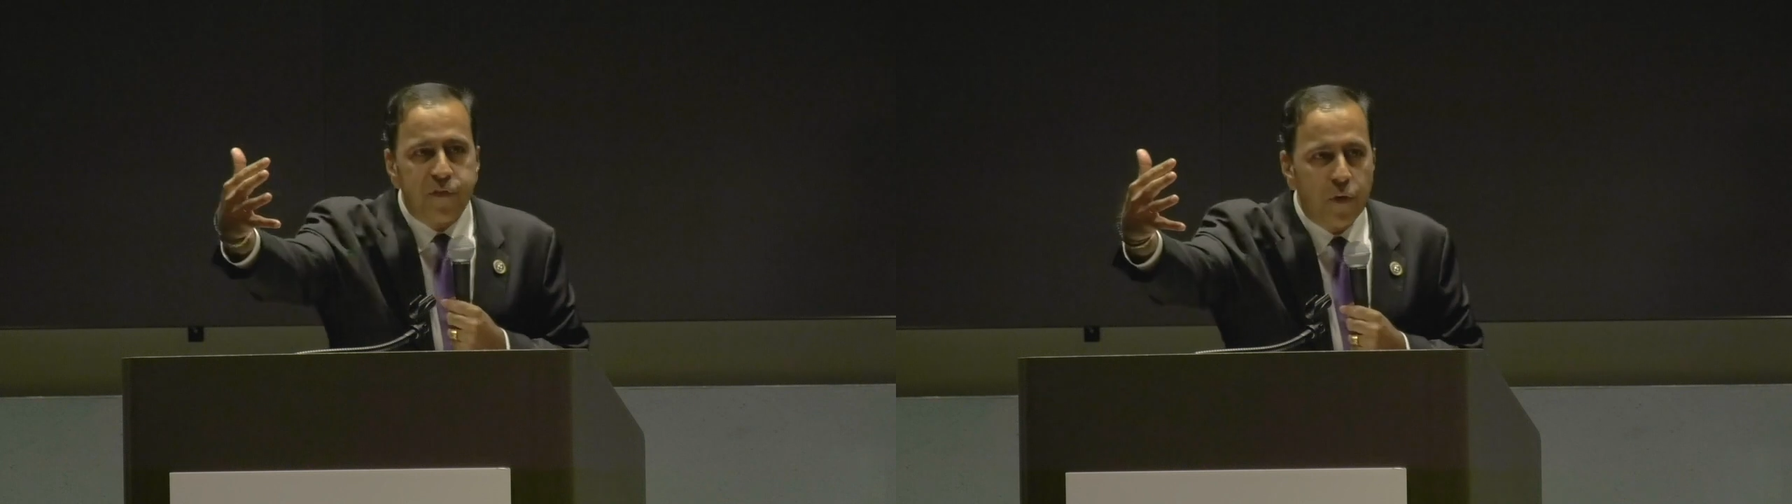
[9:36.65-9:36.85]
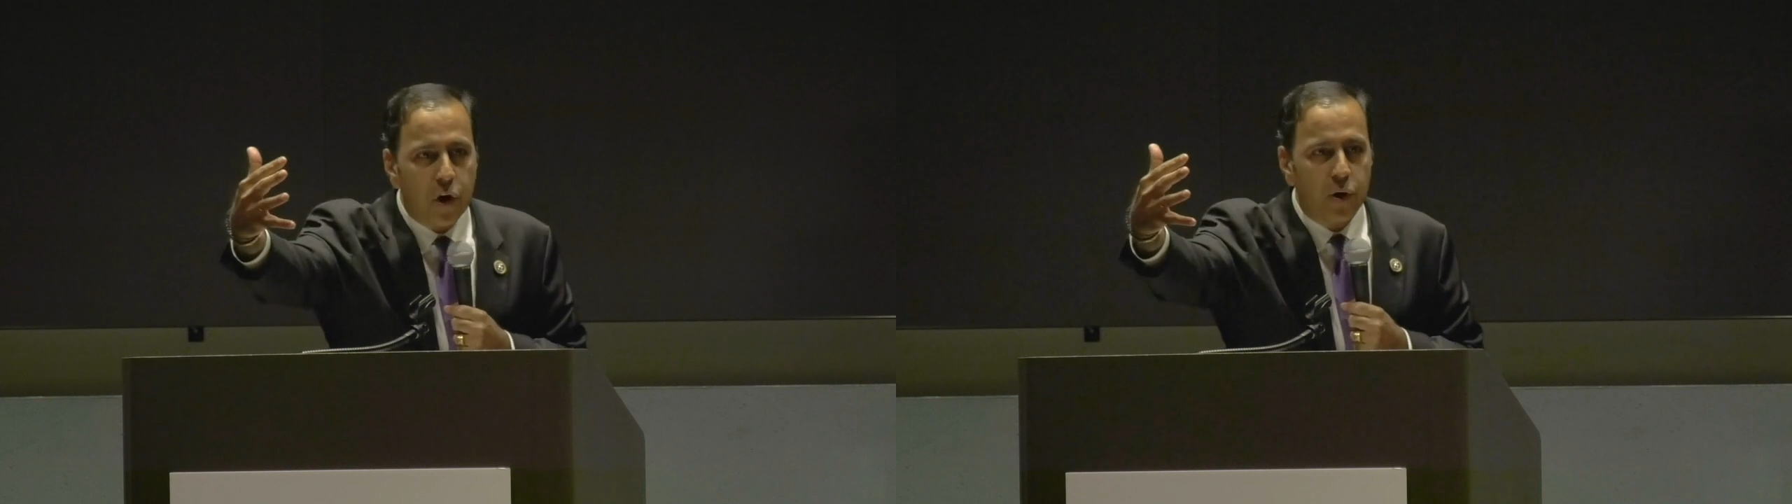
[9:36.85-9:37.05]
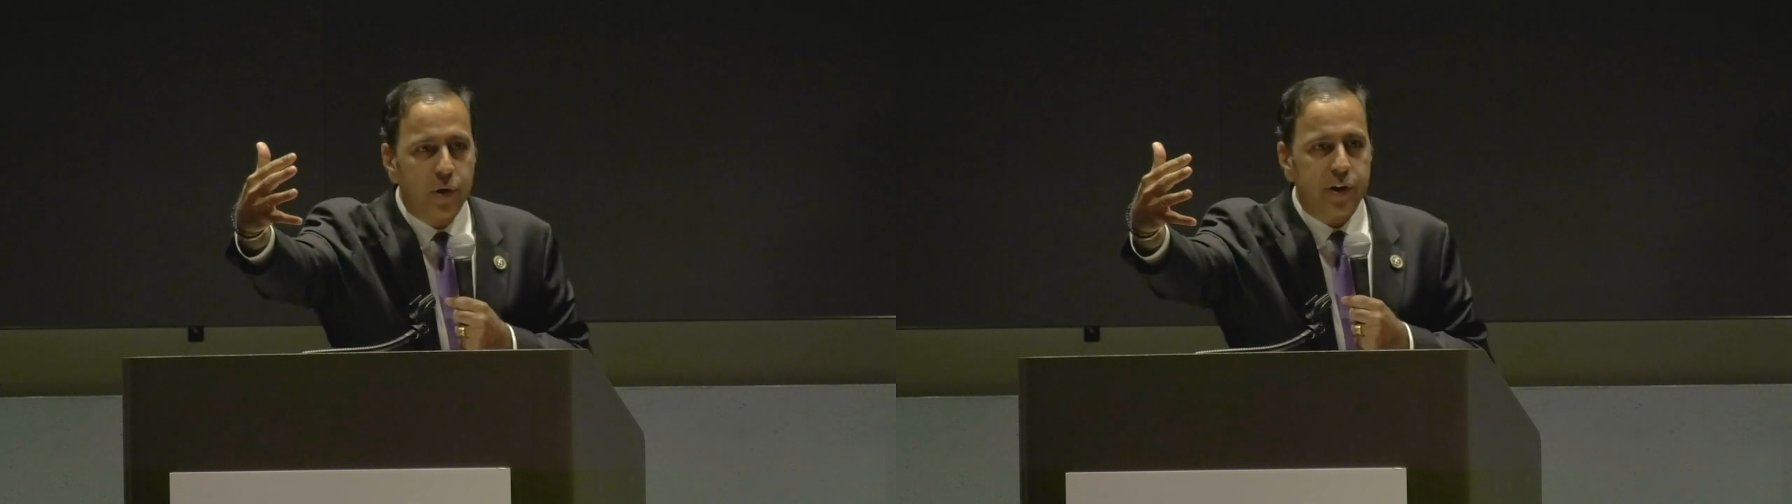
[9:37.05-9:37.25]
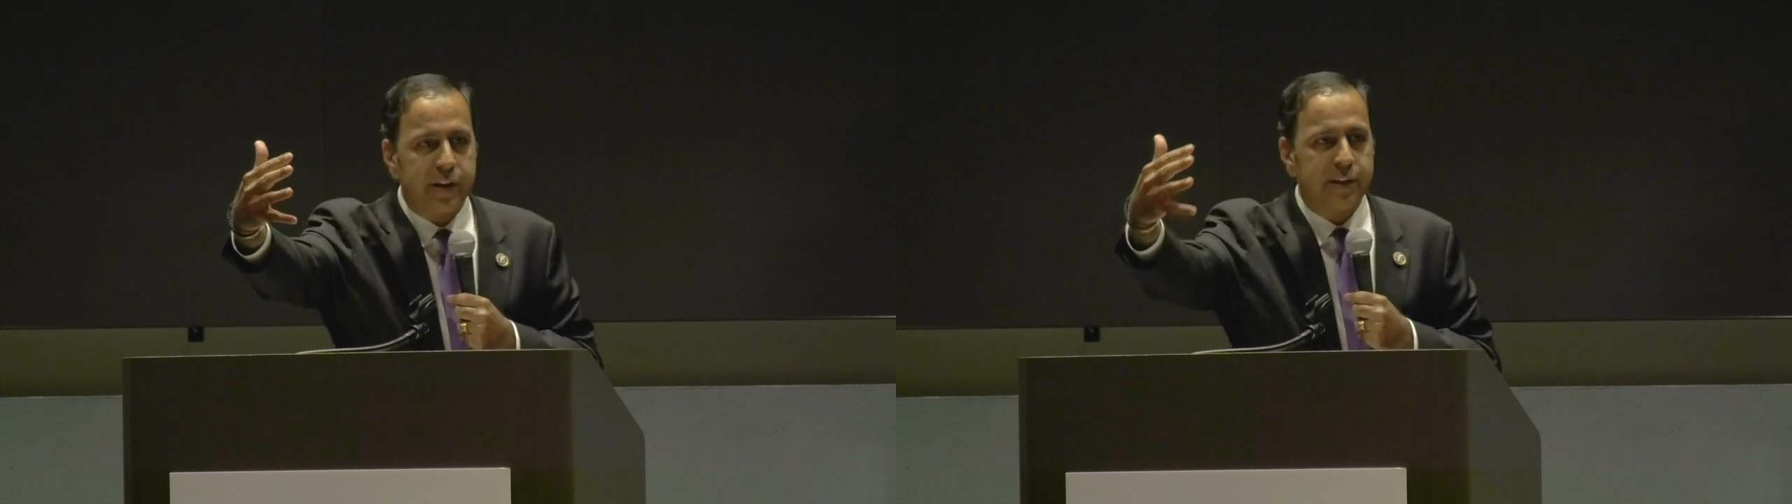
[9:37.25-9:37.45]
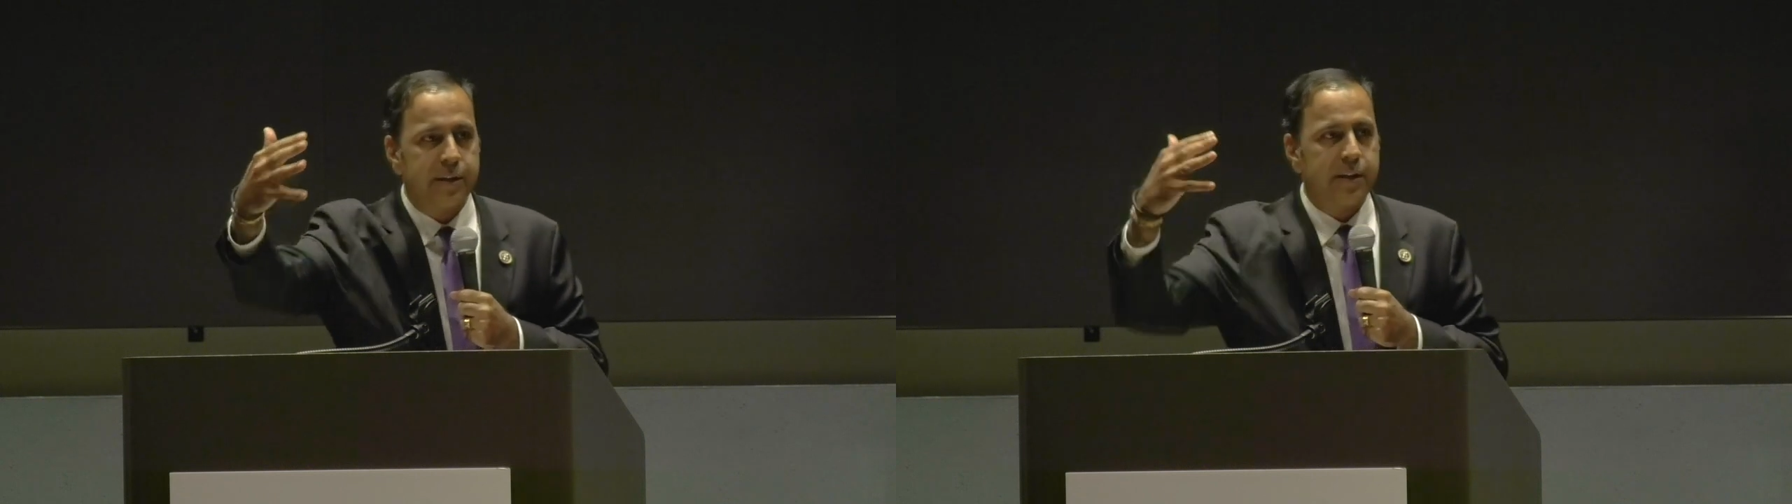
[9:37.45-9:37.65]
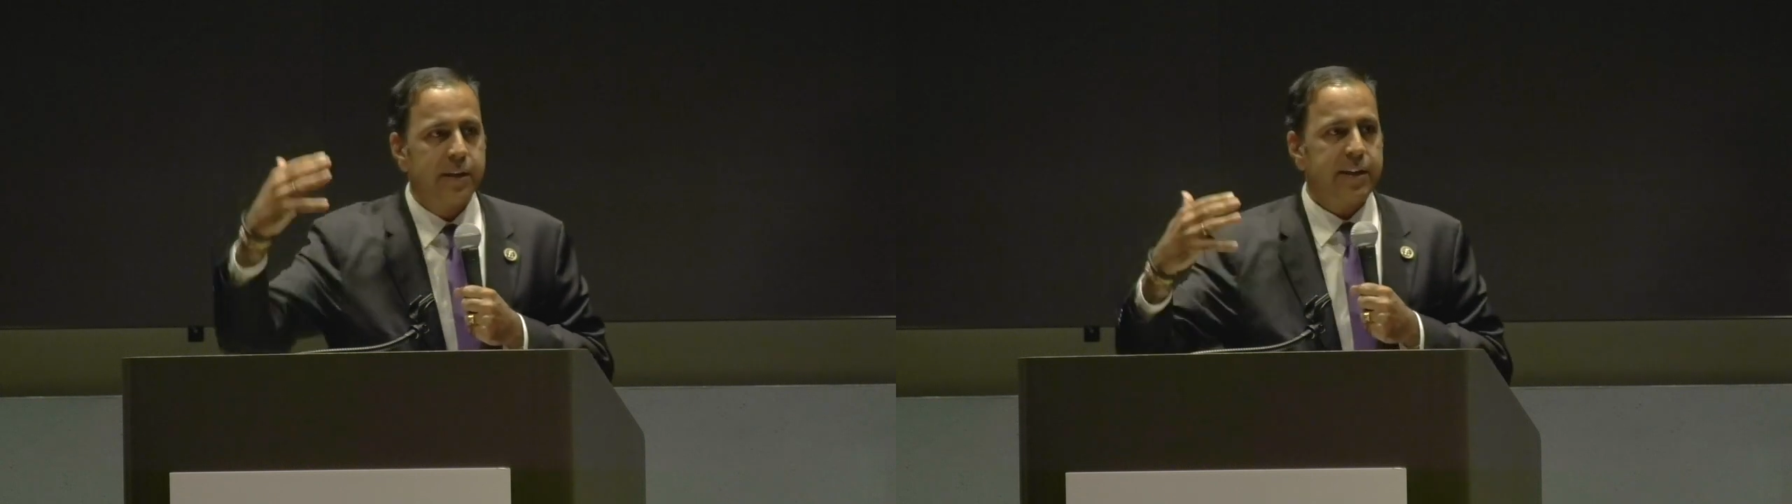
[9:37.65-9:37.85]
forward,